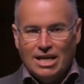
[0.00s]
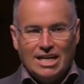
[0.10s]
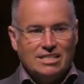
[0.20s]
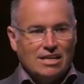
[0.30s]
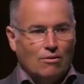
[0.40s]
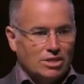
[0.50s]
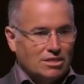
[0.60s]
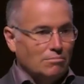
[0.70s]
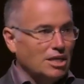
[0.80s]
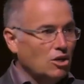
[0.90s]
is that when
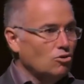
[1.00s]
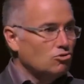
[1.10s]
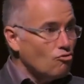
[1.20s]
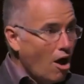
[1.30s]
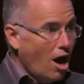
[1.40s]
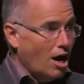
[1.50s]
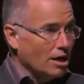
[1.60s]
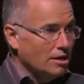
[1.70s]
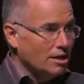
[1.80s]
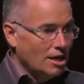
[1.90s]
something goes
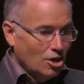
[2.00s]
wrong,